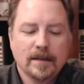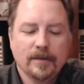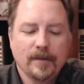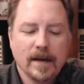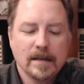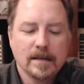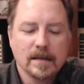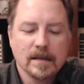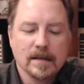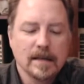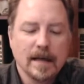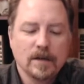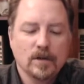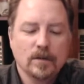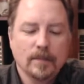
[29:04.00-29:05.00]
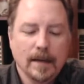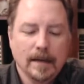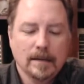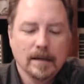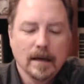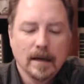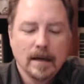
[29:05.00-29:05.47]
faces that you
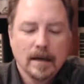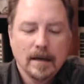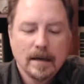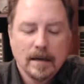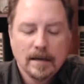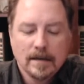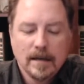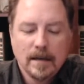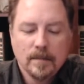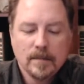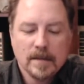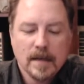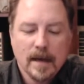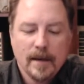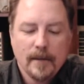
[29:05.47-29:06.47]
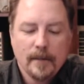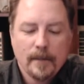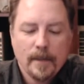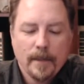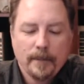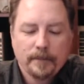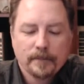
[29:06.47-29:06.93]
meet seems
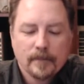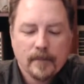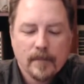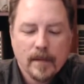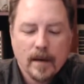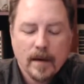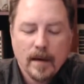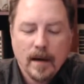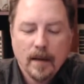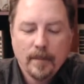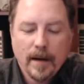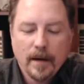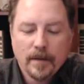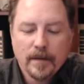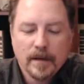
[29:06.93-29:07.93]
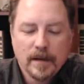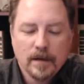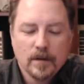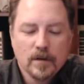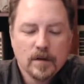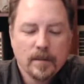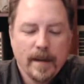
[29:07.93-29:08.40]
about the
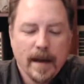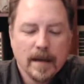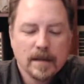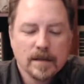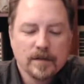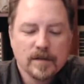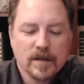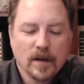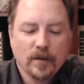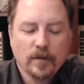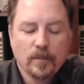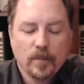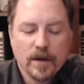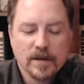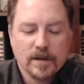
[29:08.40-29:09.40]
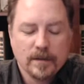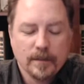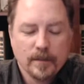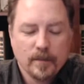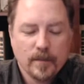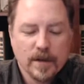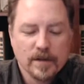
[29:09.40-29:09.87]
new demands of self
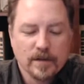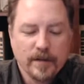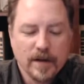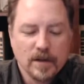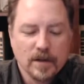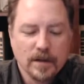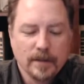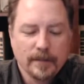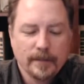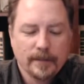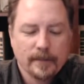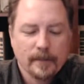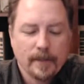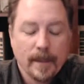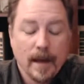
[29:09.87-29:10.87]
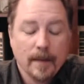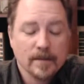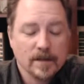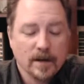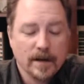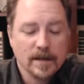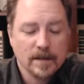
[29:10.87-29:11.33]
preservation. I'm
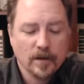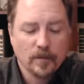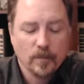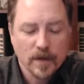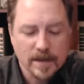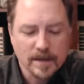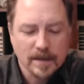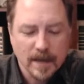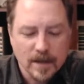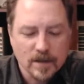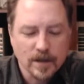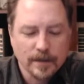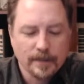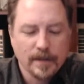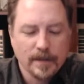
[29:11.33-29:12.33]
sorry, self presentation.